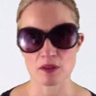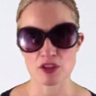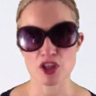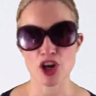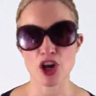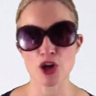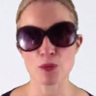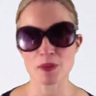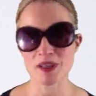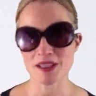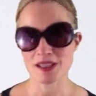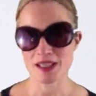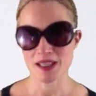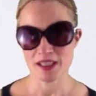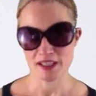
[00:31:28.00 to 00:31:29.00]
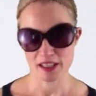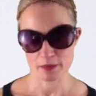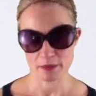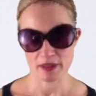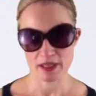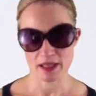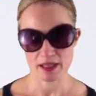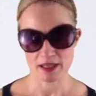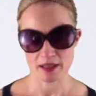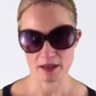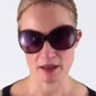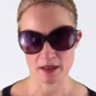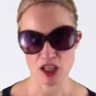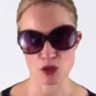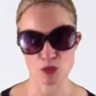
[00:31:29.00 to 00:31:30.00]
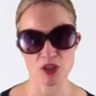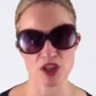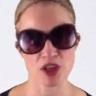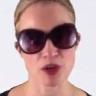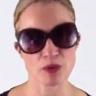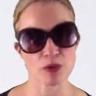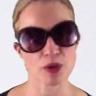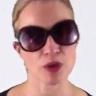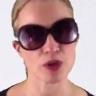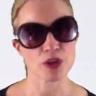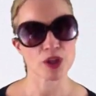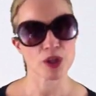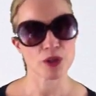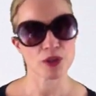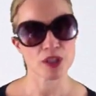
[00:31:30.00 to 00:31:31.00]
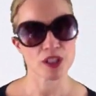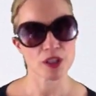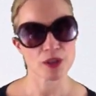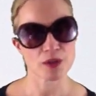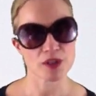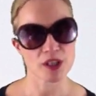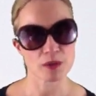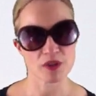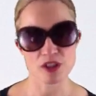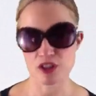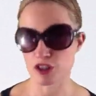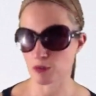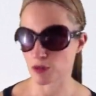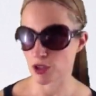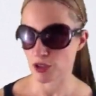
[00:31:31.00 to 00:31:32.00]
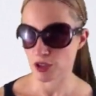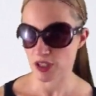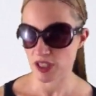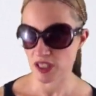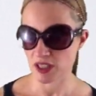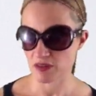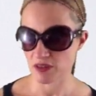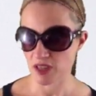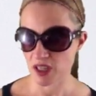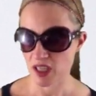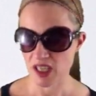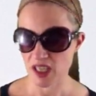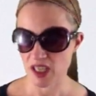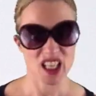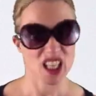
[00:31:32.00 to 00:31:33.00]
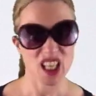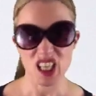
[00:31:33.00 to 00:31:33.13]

To hope is espérer. As we know, you can only use it with the subjunctive in the